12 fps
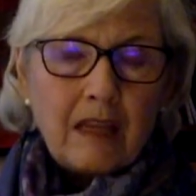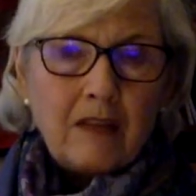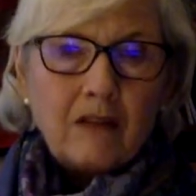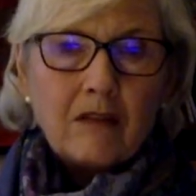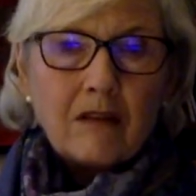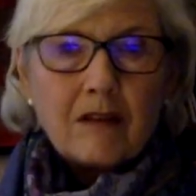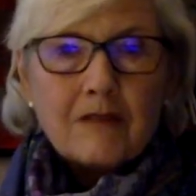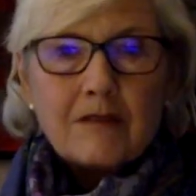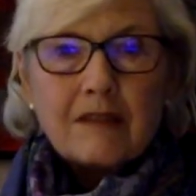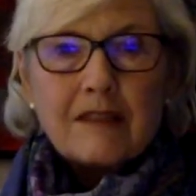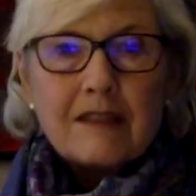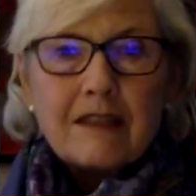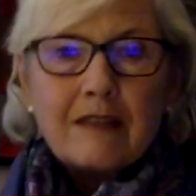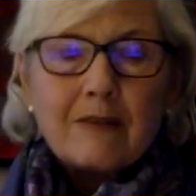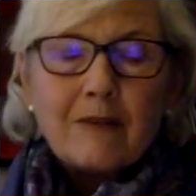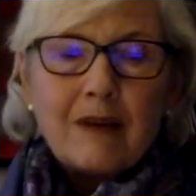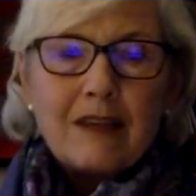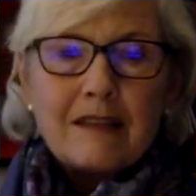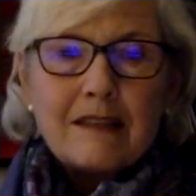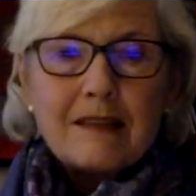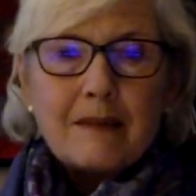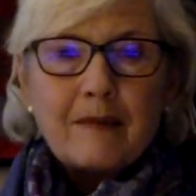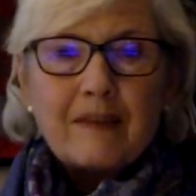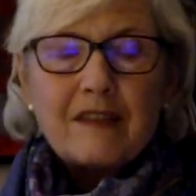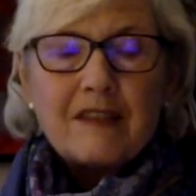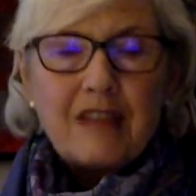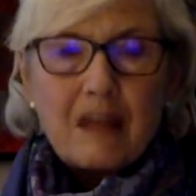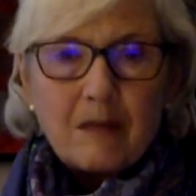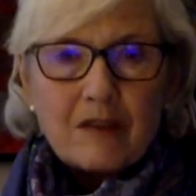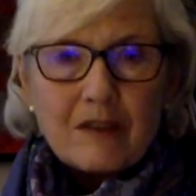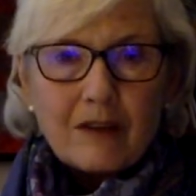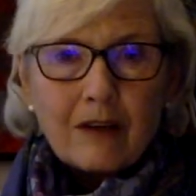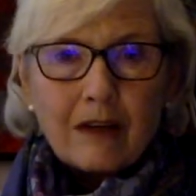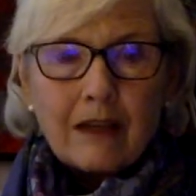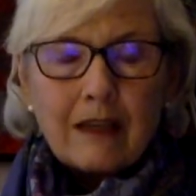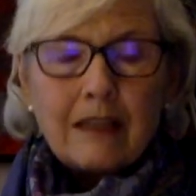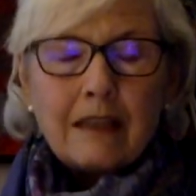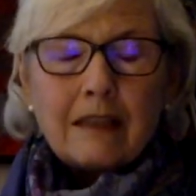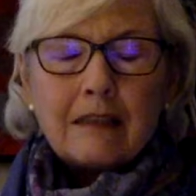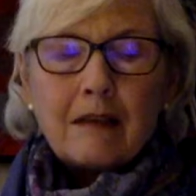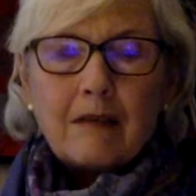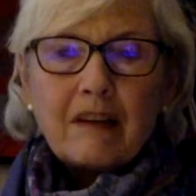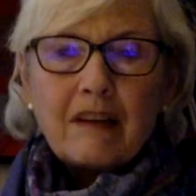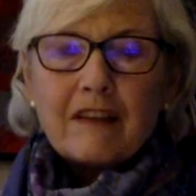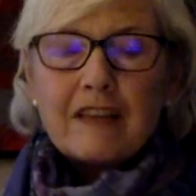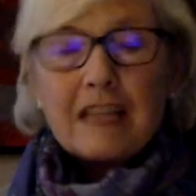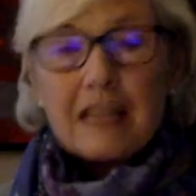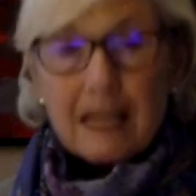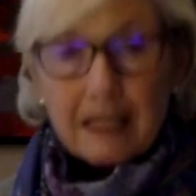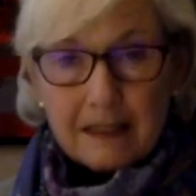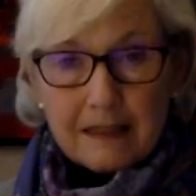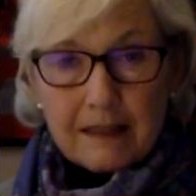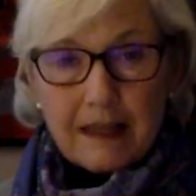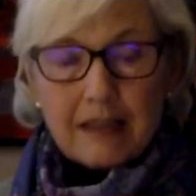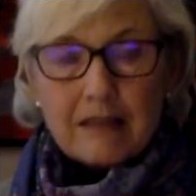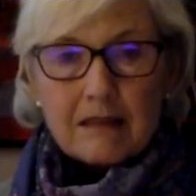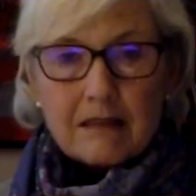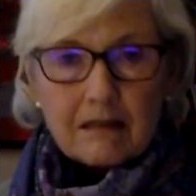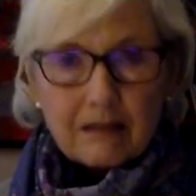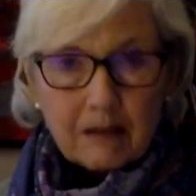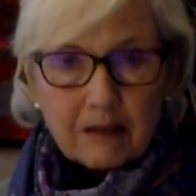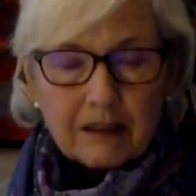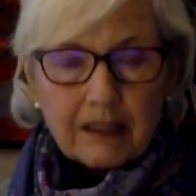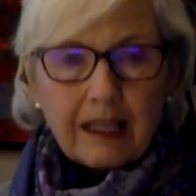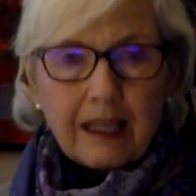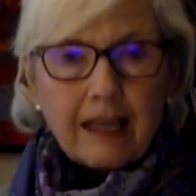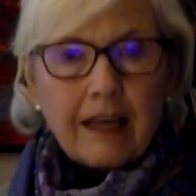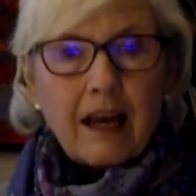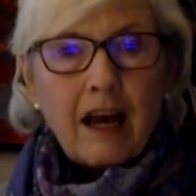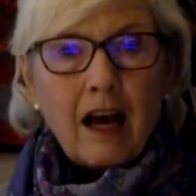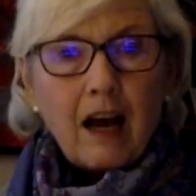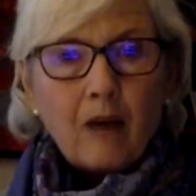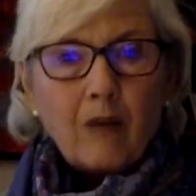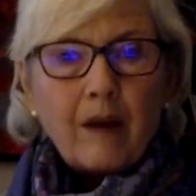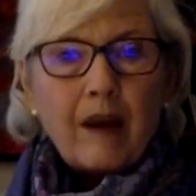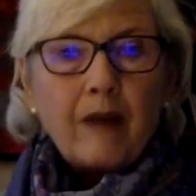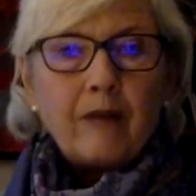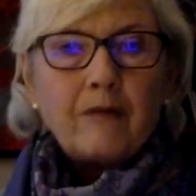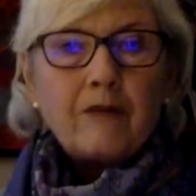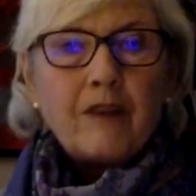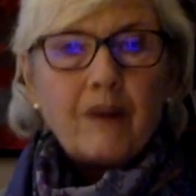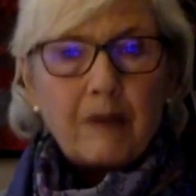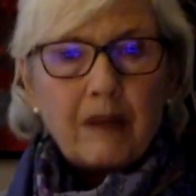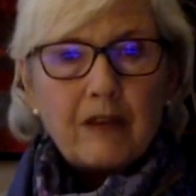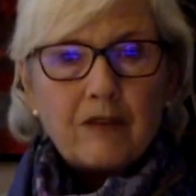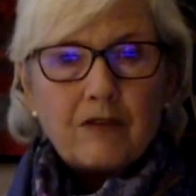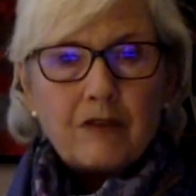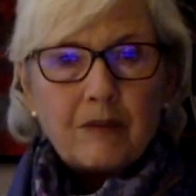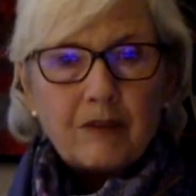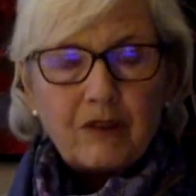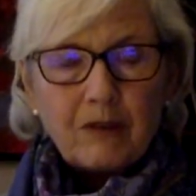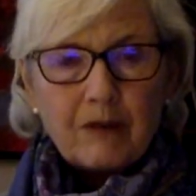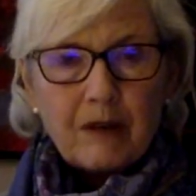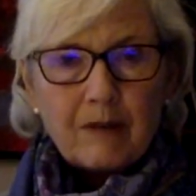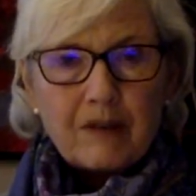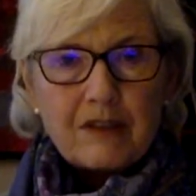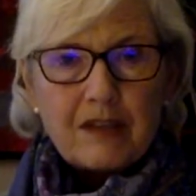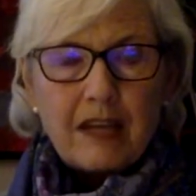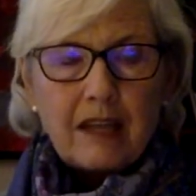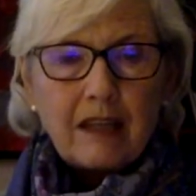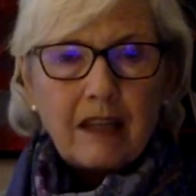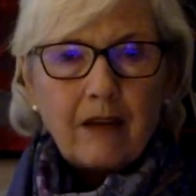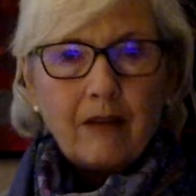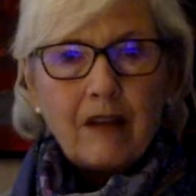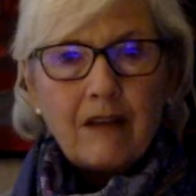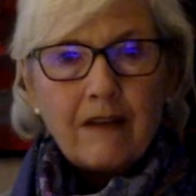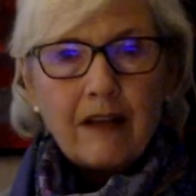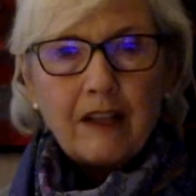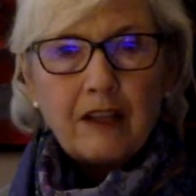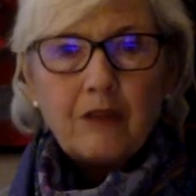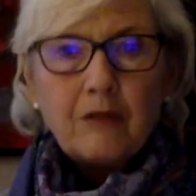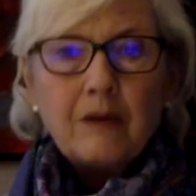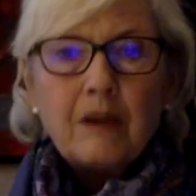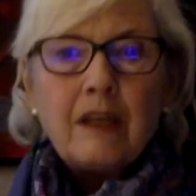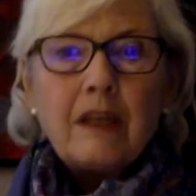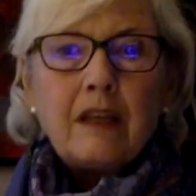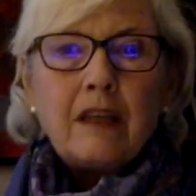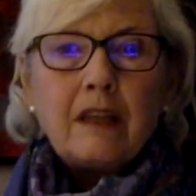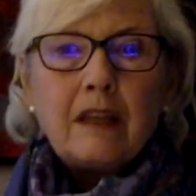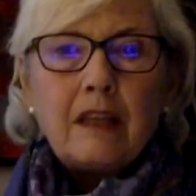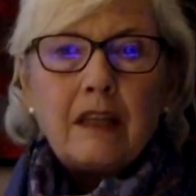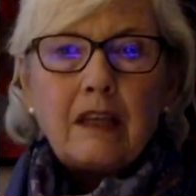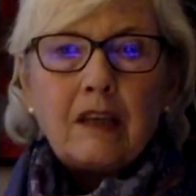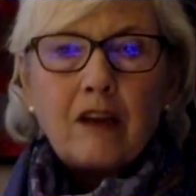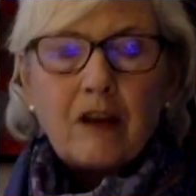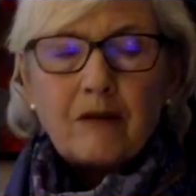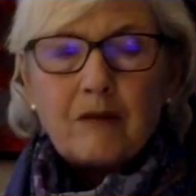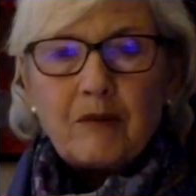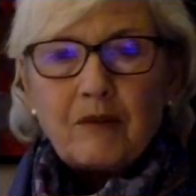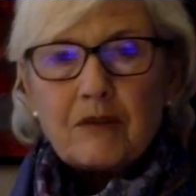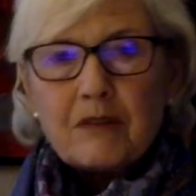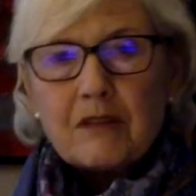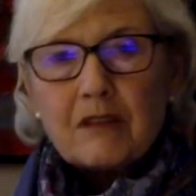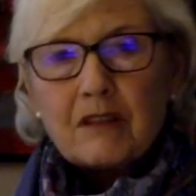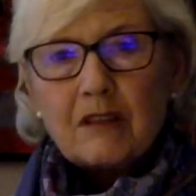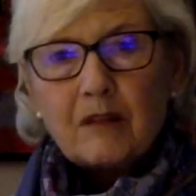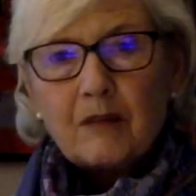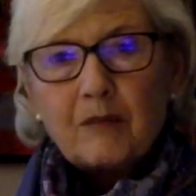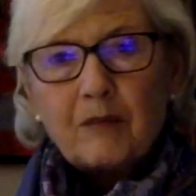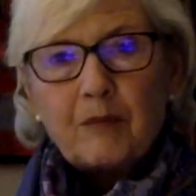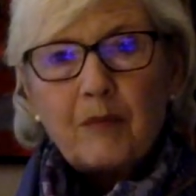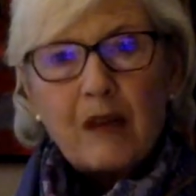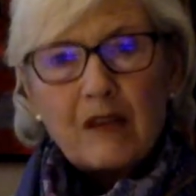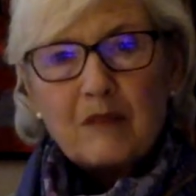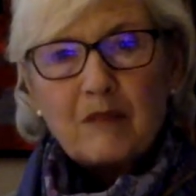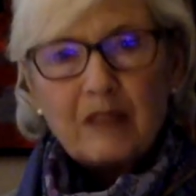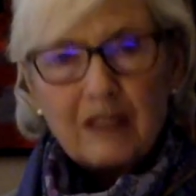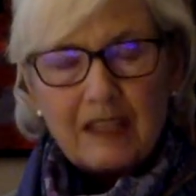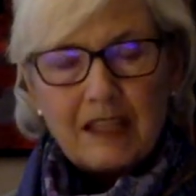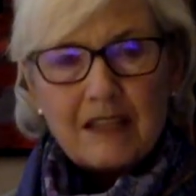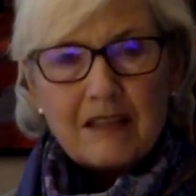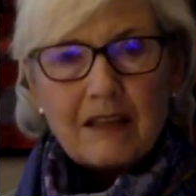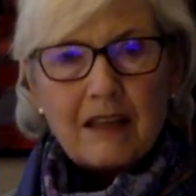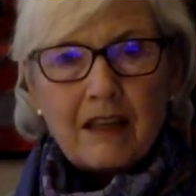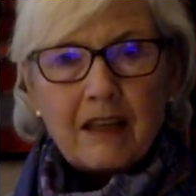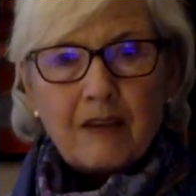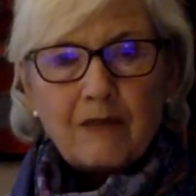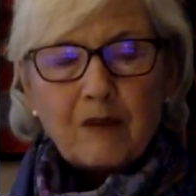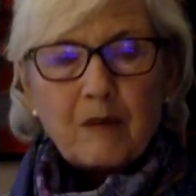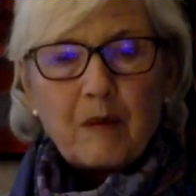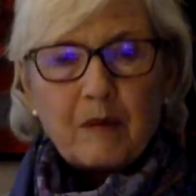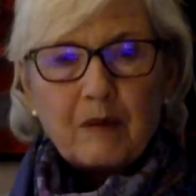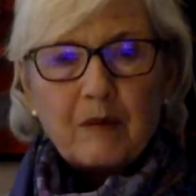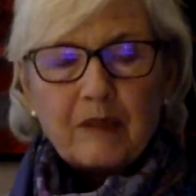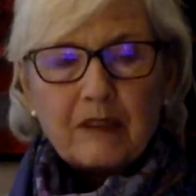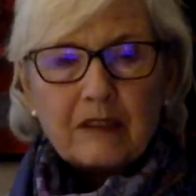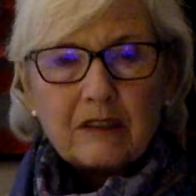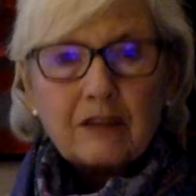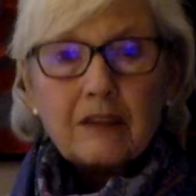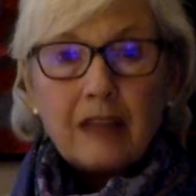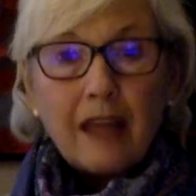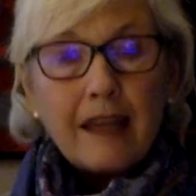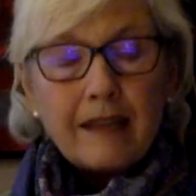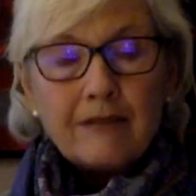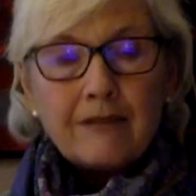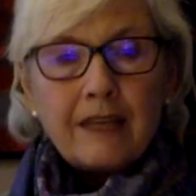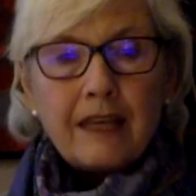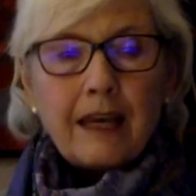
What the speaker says: You can also consider what some of the statements are coming out of the United States currently around their relationship with newcomers and how they value the contributions and the possibilities for people to build a good life,